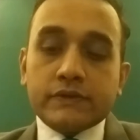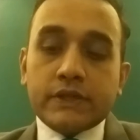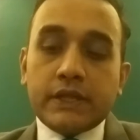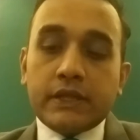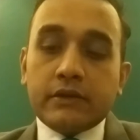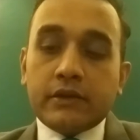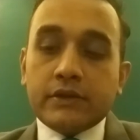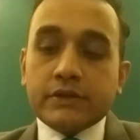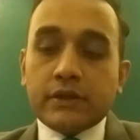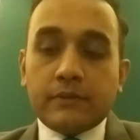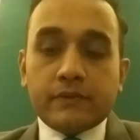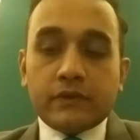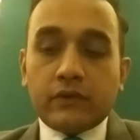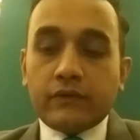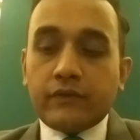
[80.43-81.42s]
seen in
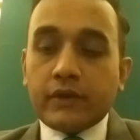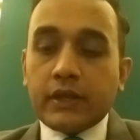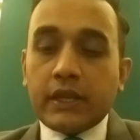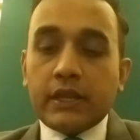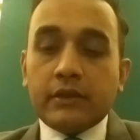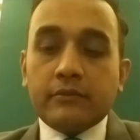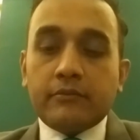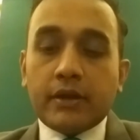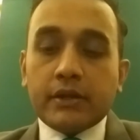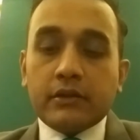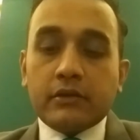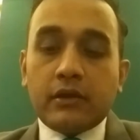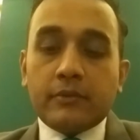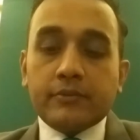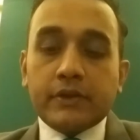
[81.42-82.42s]
terms of again
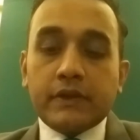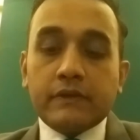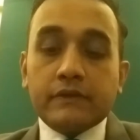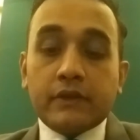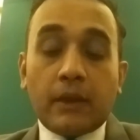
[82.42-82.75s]
metal companies.